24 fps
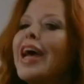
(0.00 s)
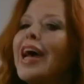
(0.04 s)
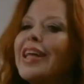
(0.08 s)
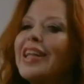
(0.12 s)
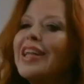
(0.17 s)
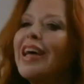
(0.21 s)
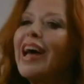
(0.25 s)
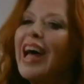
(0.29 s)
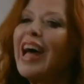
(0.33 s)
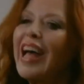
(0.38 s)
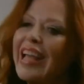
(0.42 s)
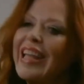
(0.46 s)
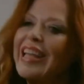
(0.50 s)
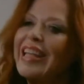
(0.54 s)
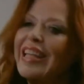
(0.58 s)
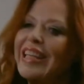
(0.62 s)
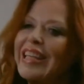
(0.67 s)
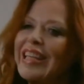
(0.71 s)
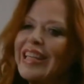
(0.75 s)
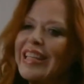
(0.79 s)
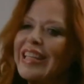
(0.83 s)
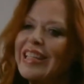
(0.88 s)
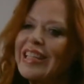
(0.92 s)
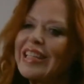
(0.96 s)
you had
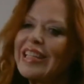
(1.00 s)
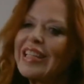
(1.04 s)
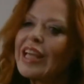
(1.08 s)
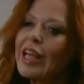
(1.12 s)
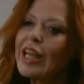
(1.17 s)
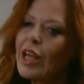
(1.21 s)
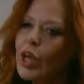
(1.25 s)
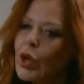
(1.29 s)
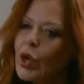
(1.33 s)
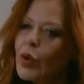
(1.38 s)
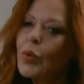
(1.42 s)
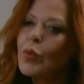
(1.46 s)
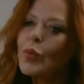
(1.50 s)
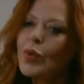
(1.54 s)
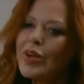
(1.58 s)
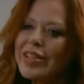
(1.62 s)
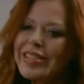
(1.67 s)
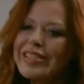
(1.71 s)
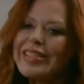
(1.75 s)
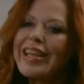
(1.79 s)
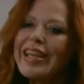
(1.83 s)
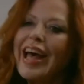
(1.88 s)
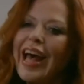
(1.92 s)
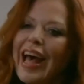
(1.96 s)
Heineken.
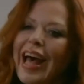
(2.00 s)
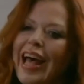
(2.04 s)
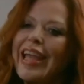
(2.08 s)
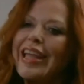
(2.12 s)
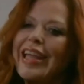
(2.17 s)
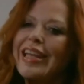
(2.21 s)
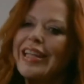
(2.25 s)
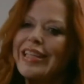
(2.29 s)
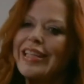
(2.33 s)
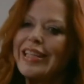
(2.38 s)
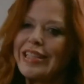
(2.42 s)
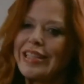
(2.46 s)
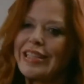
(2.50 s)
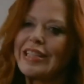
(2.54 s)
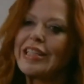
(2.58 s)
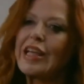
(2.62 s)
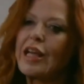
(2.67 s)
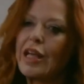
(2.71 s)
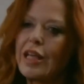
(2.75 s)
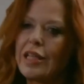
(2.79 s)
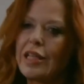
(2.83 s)
Where's the Heineken,